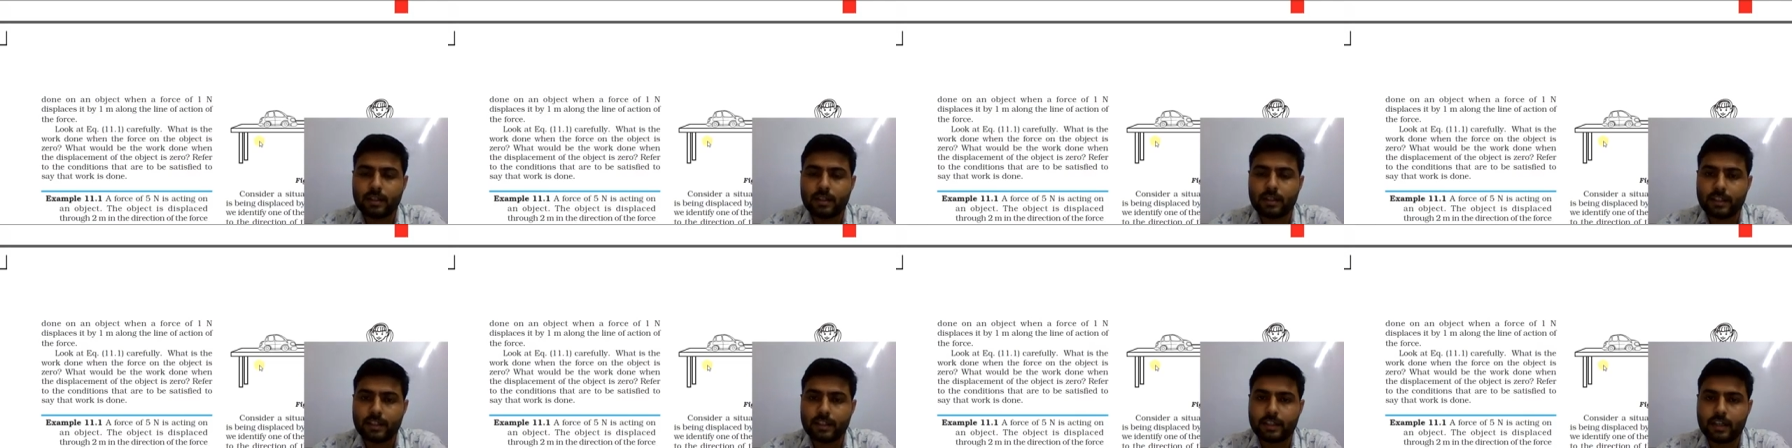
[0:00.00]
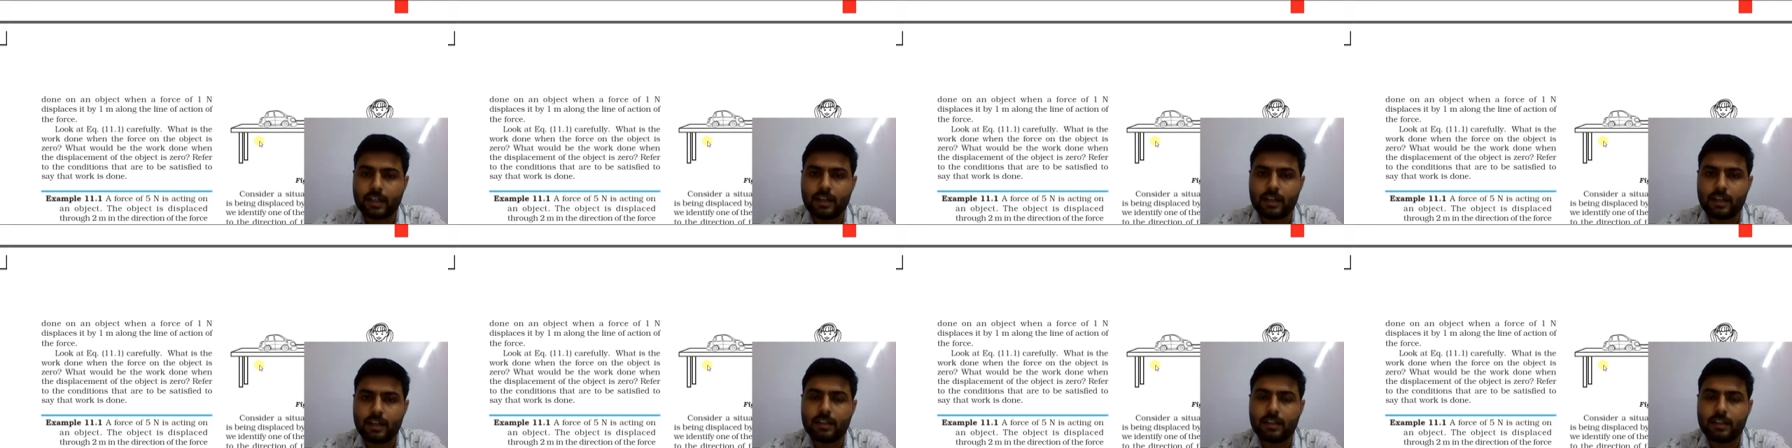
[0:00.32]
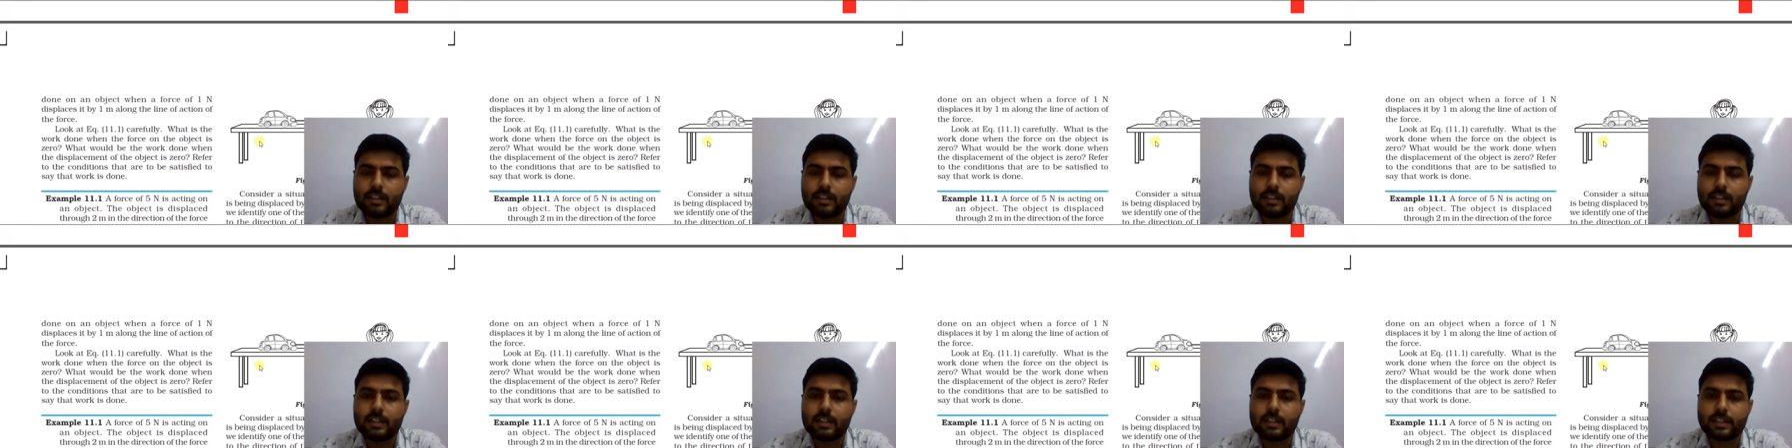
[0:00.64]
girl
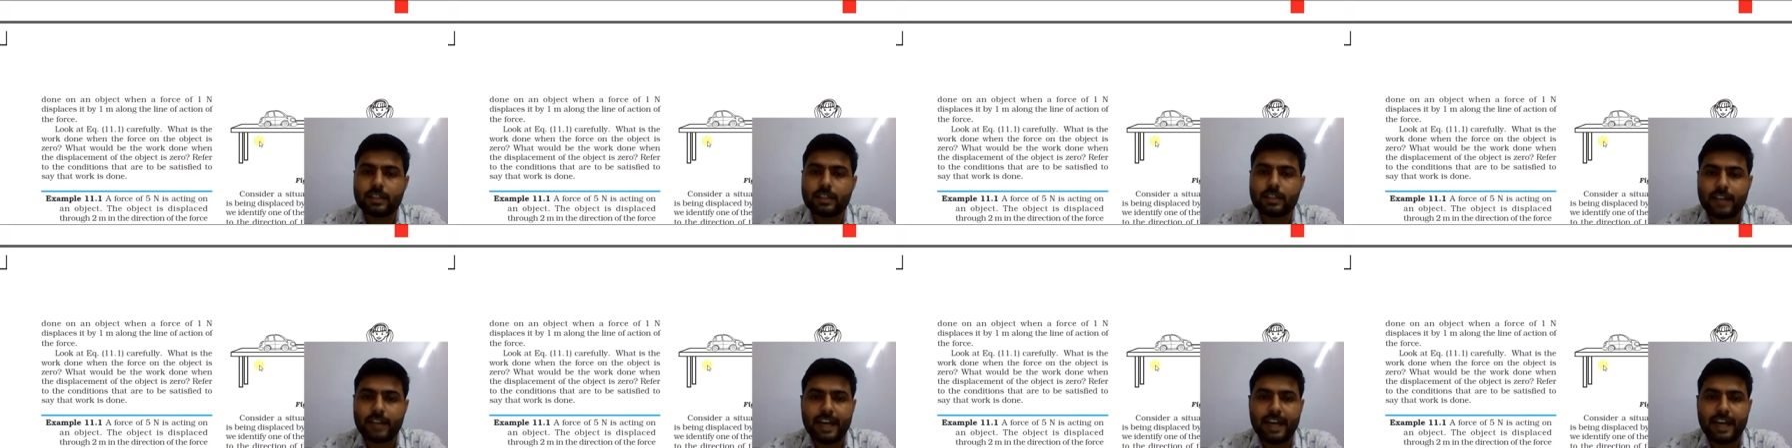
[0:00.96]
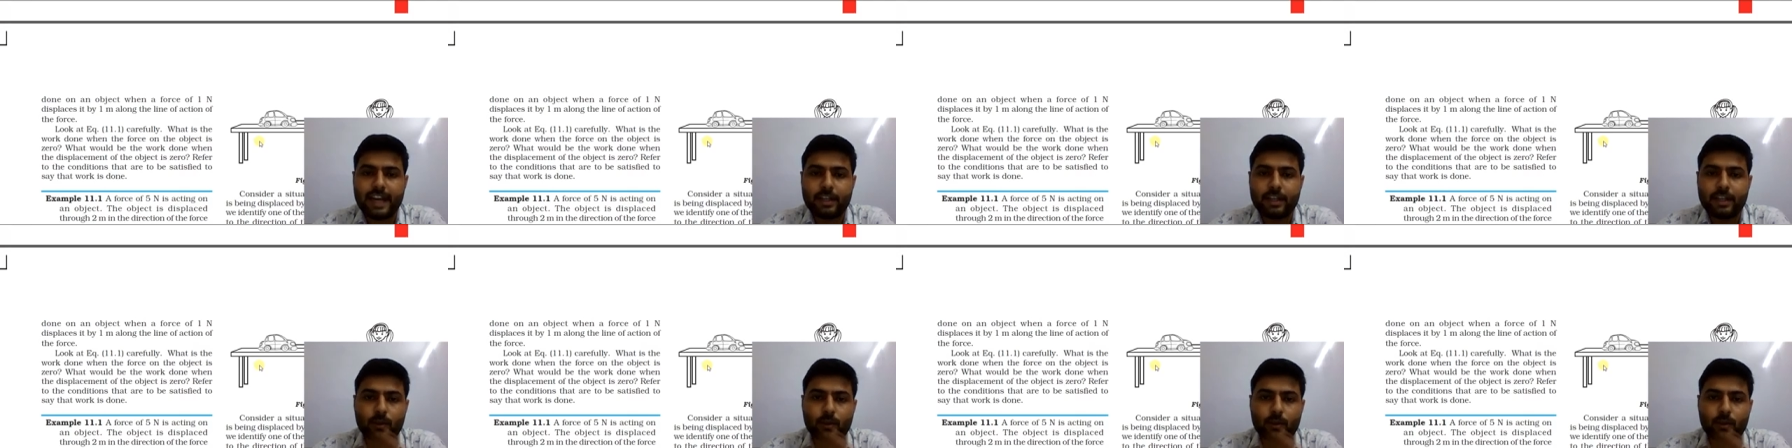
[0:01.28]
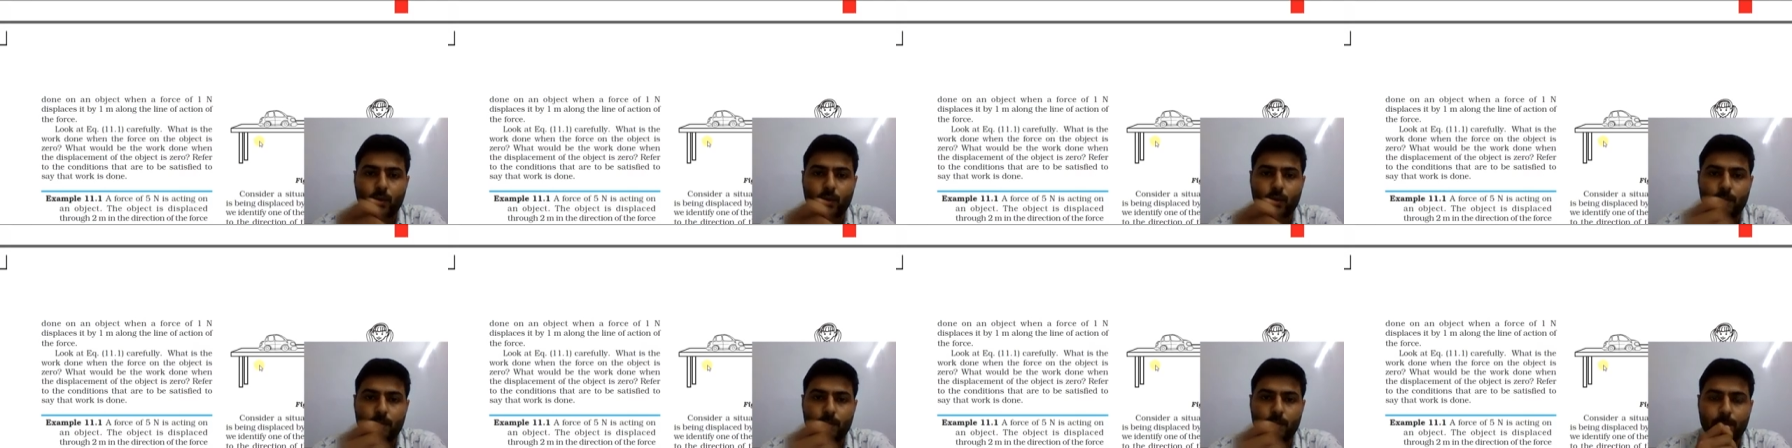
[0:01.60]
trying
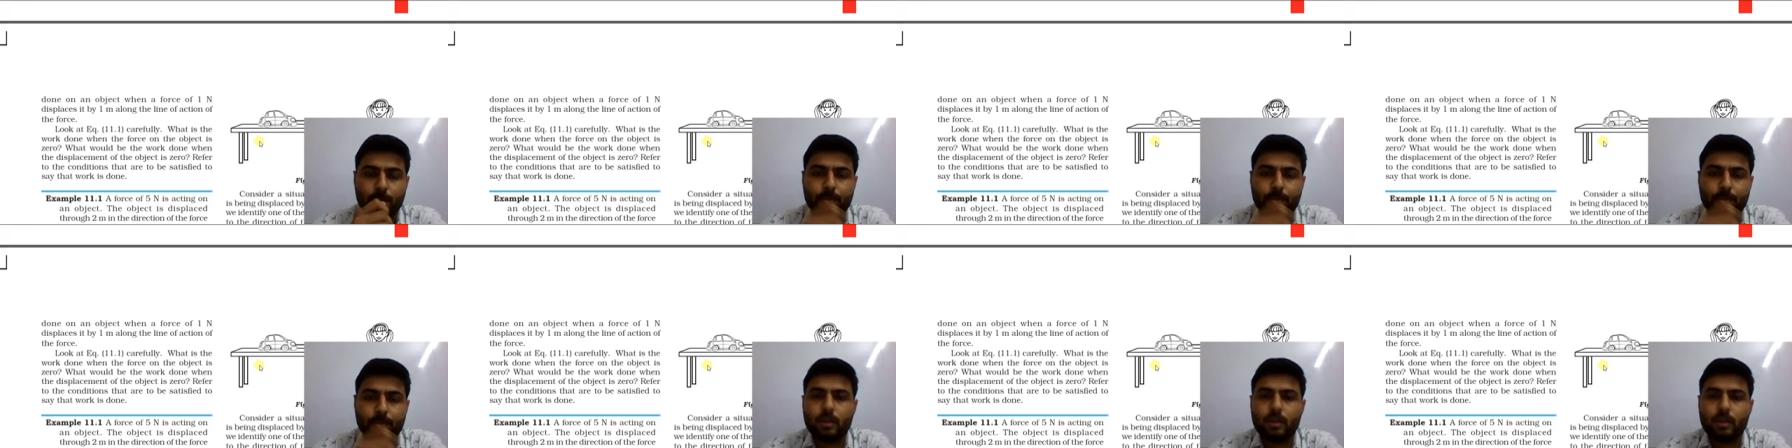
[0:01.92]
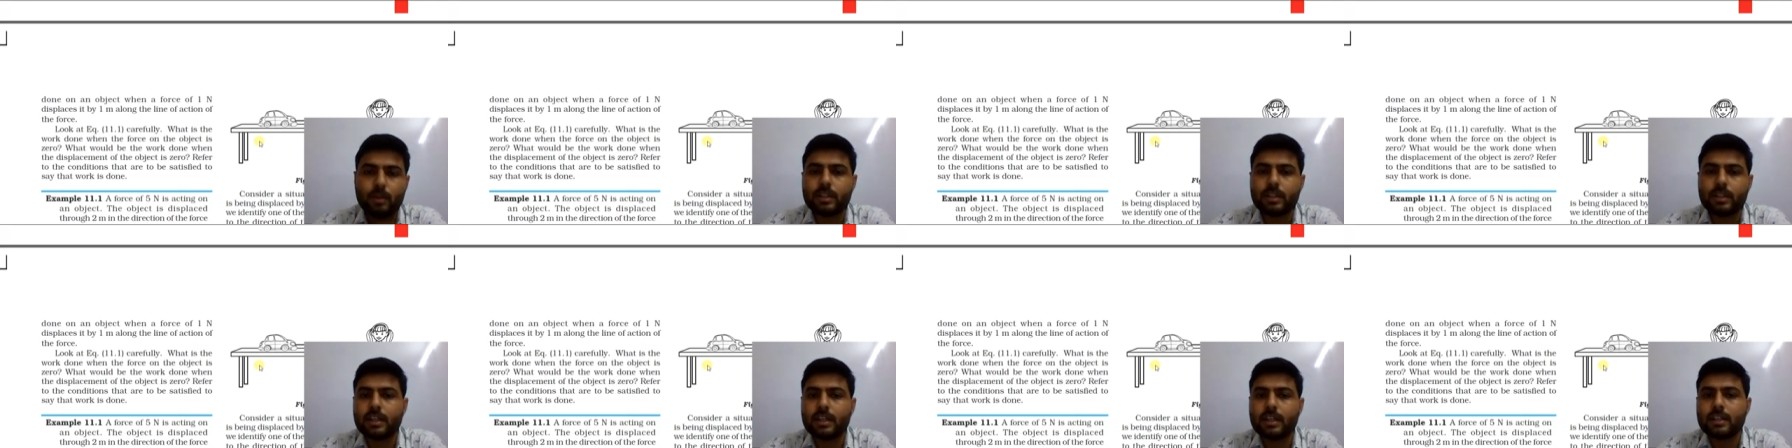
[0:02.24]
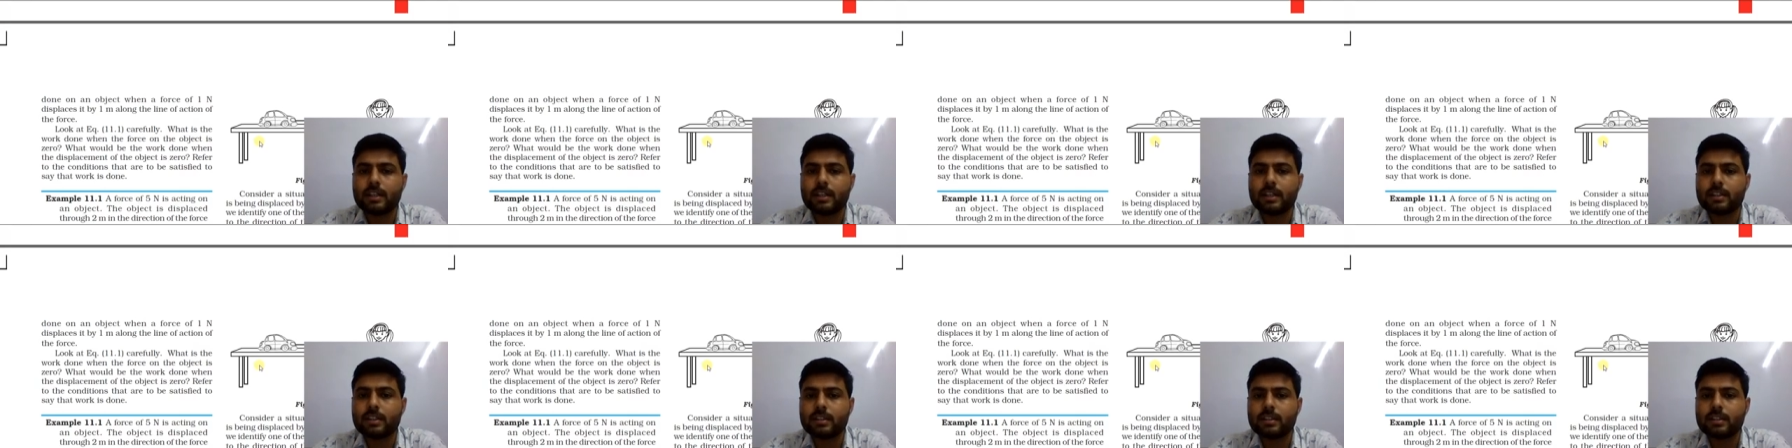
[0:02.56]
to pull the